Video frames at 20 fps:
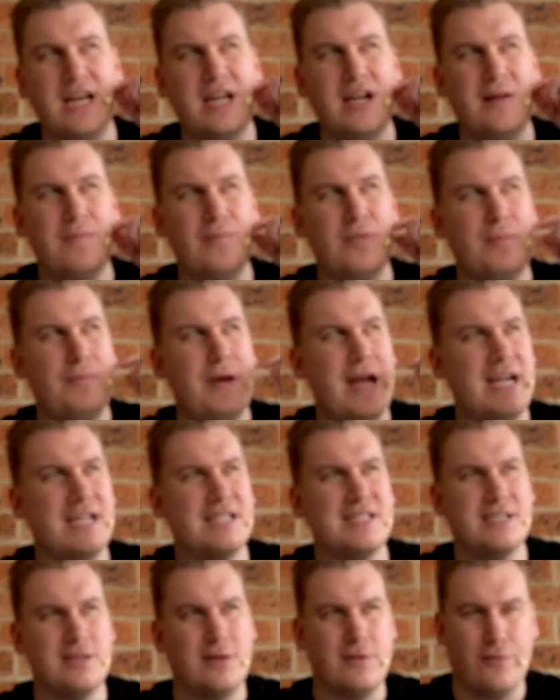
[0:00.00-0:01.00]
the pack
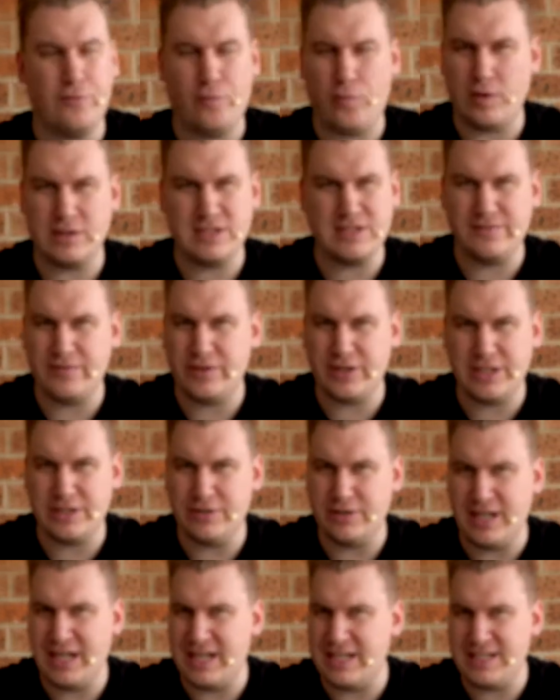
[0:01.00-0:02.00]
itself wasn't very
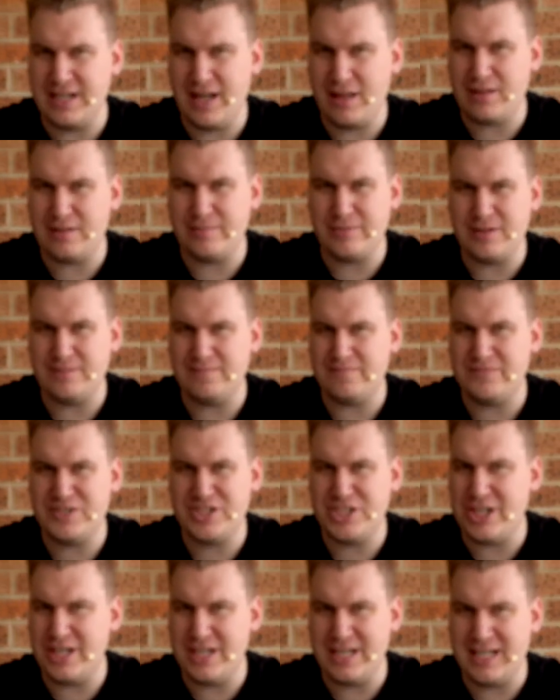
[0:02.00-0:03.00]
good. It had nothing but
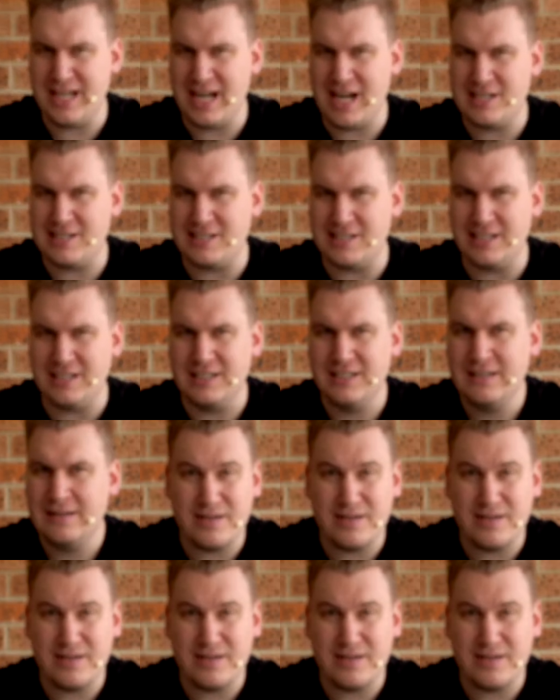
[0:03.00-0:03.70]
cards in it.